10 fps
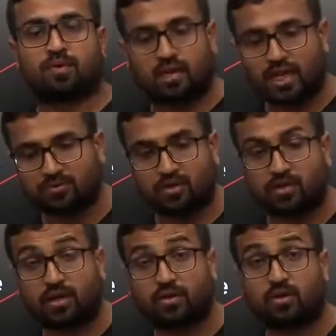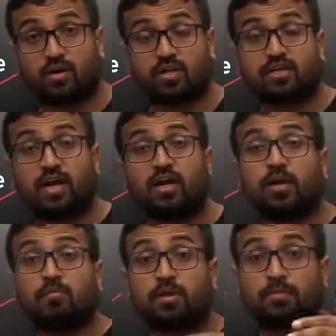Gradually, and you'll understand,
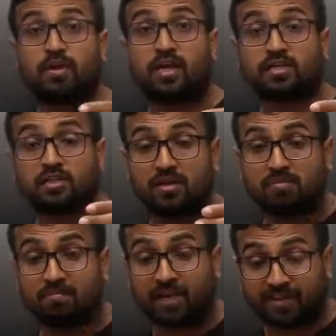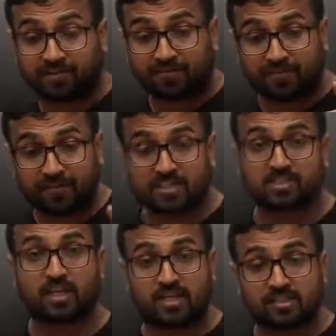people actually
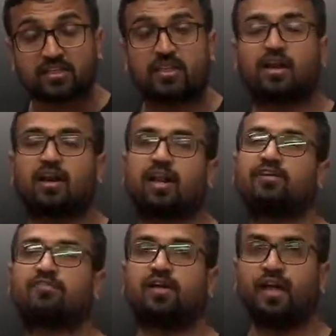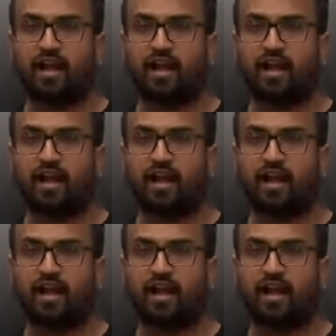manifest things in their life.